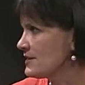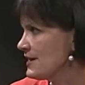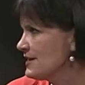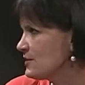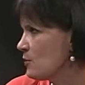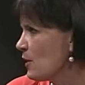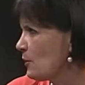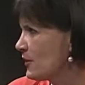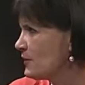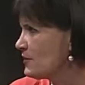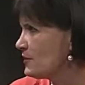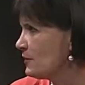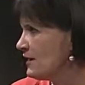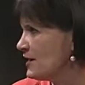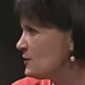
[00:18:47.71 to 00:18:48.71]
That's what we're
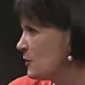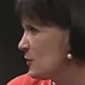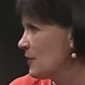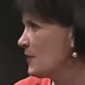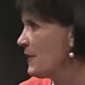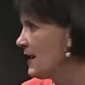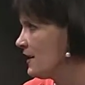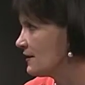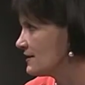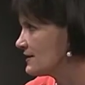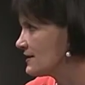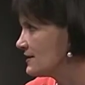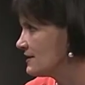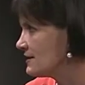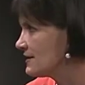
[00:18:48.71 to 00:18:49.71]
that's what we're about,
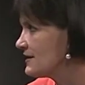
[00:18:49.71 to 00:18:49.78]
isn't yeah,